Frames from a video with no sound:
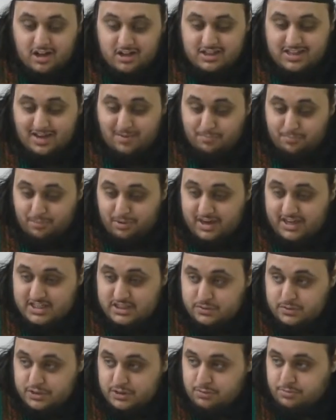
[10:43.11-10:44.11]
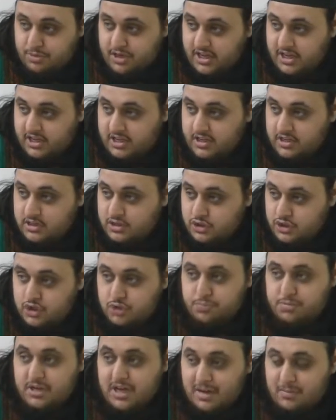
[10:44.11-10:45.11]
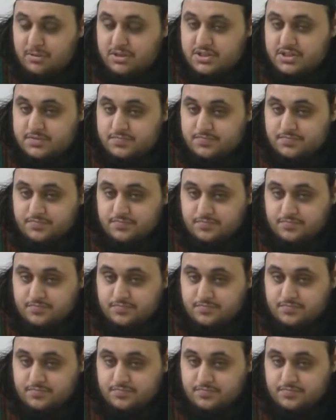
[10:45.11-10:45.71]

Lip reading: that place where you pray, should be how much?